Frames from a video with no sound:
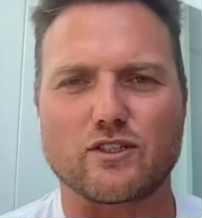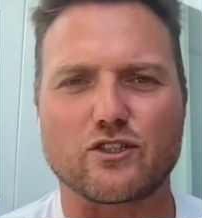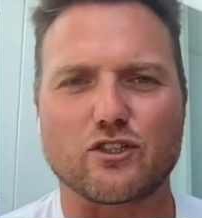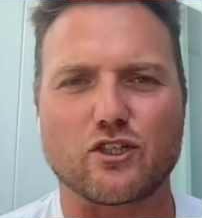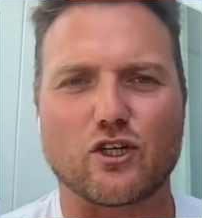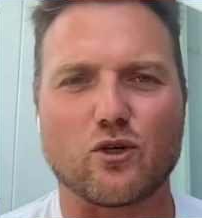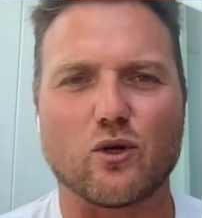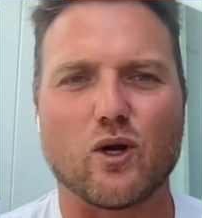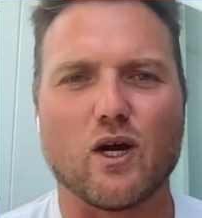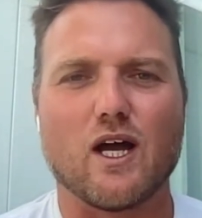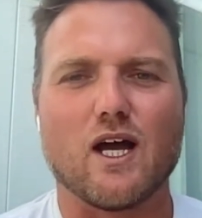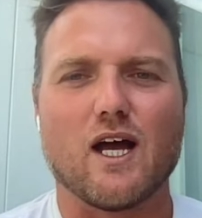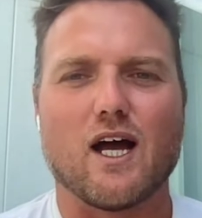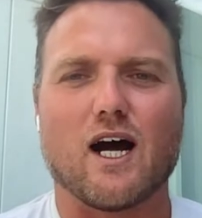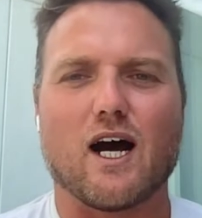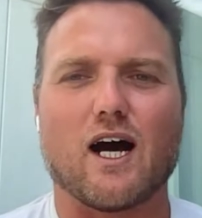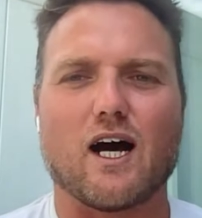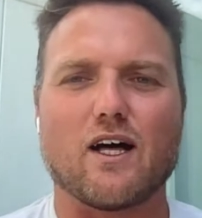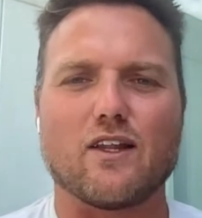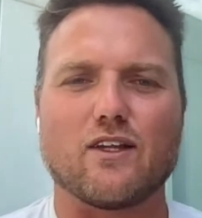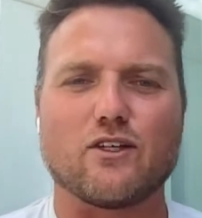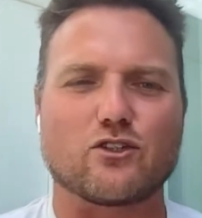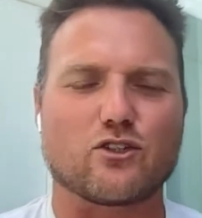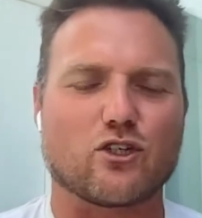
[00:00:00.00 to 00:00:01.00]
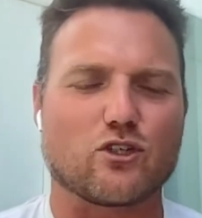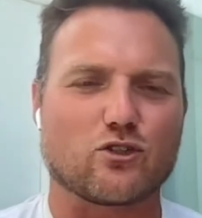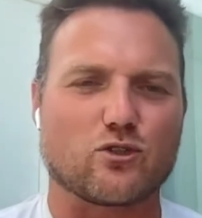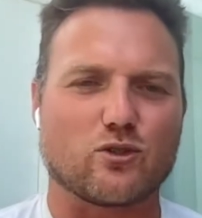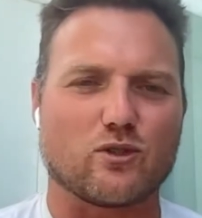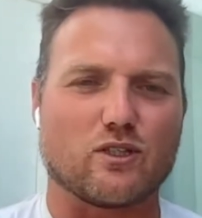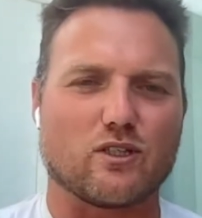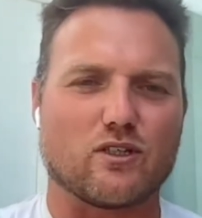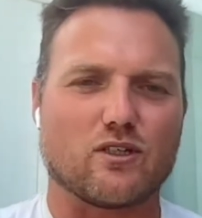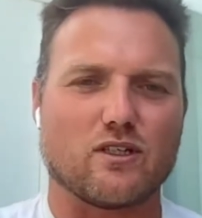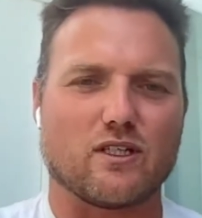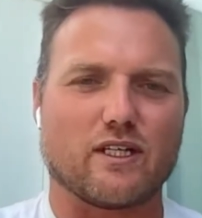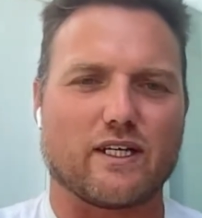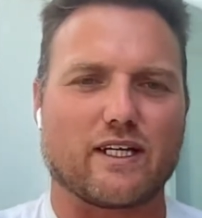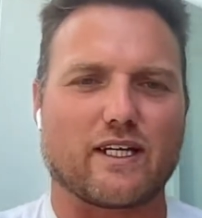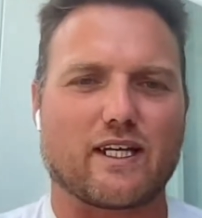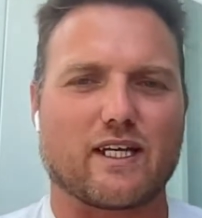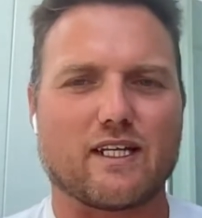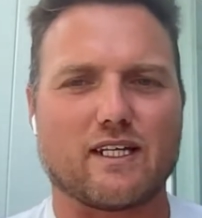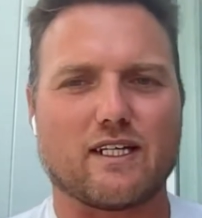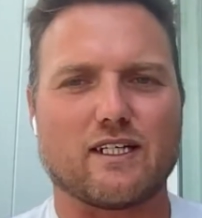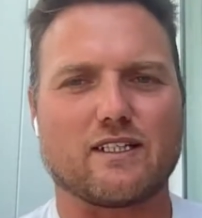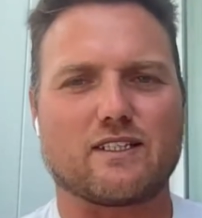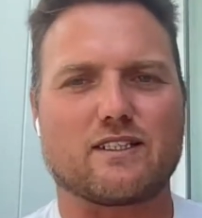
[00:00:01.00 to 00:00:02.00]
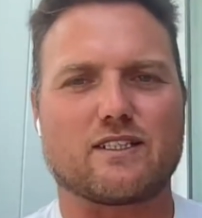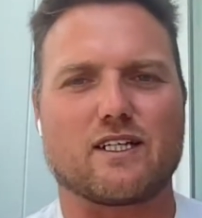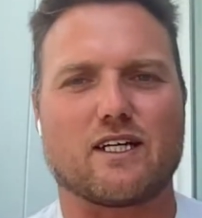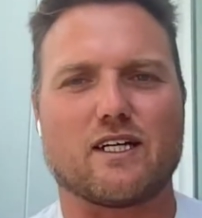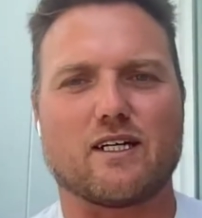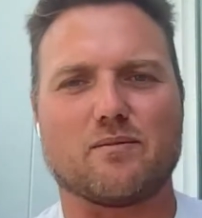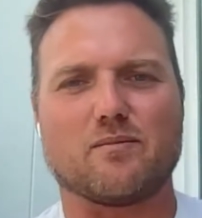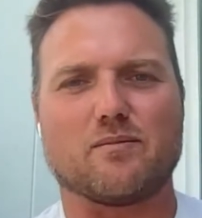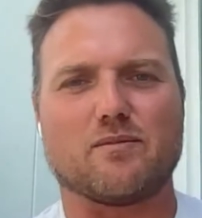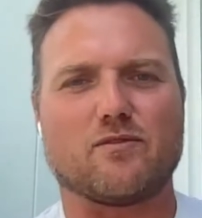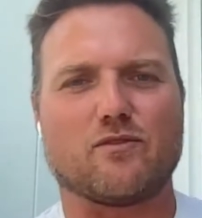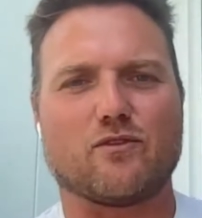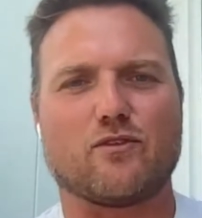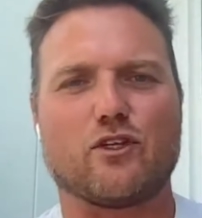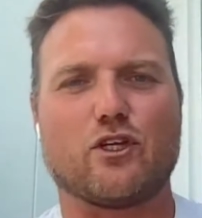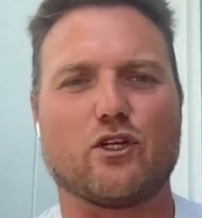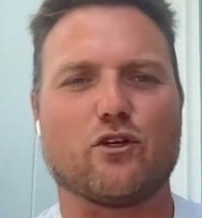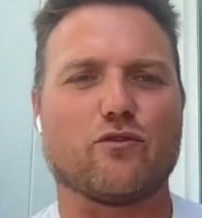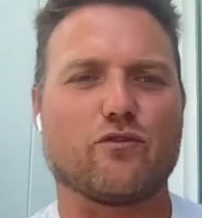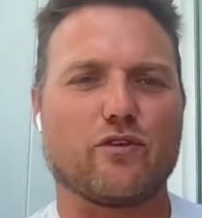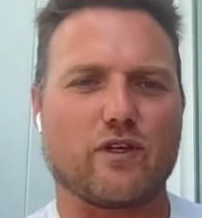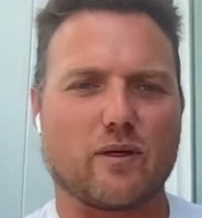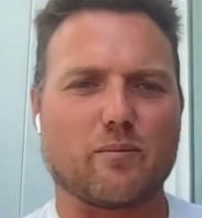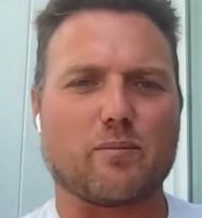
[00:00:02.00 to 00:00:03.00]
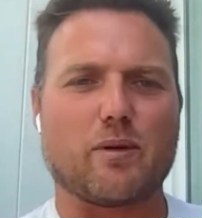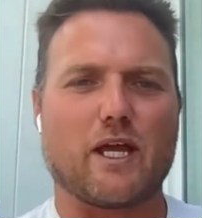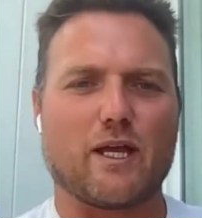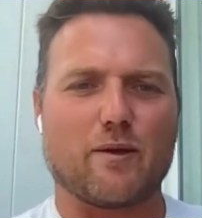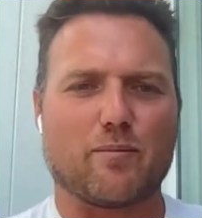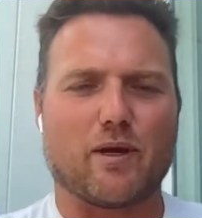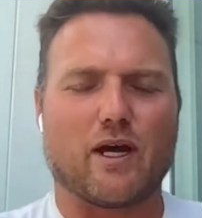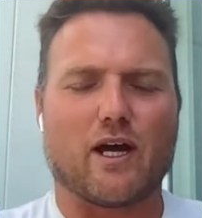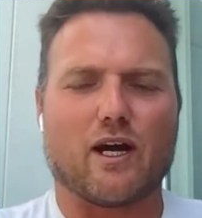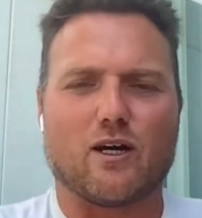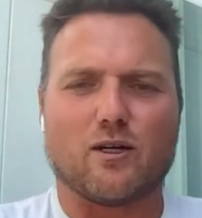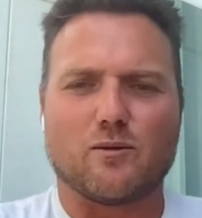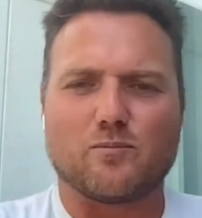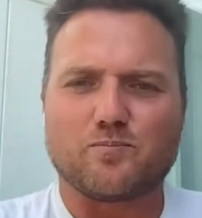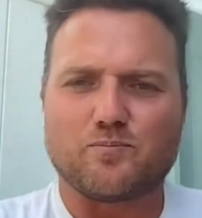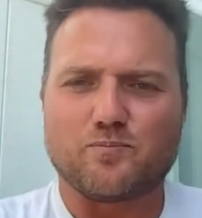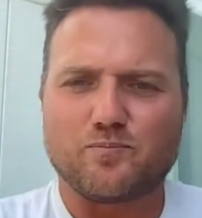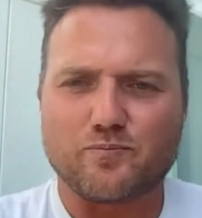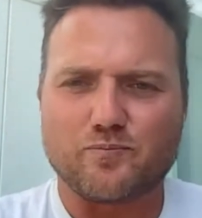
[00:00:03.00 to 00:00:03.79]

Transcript: So there's also a little link, and it's via PayPal